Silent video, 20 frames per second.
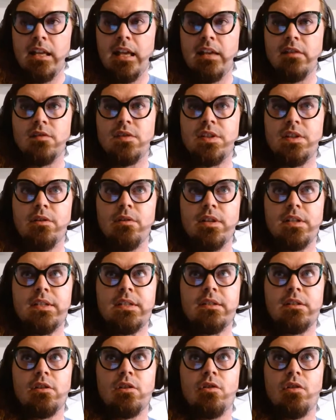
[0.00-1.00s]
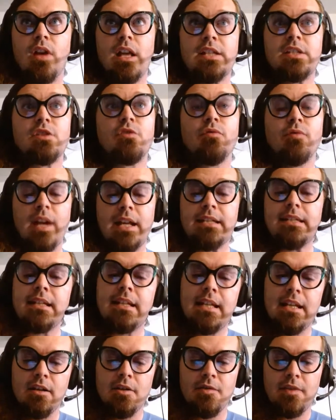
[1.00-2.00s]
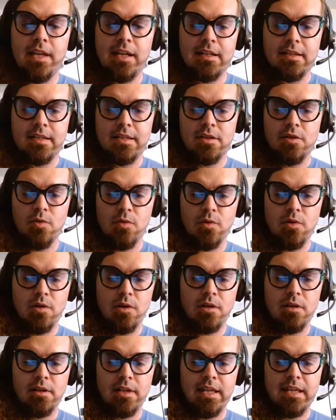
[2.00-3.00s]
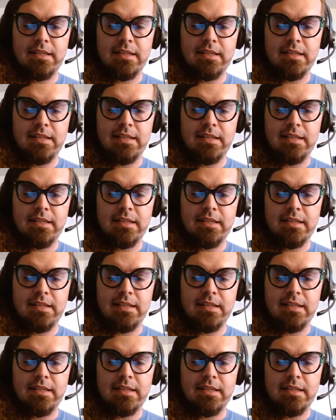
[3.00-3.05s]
And so it's great to hear that a school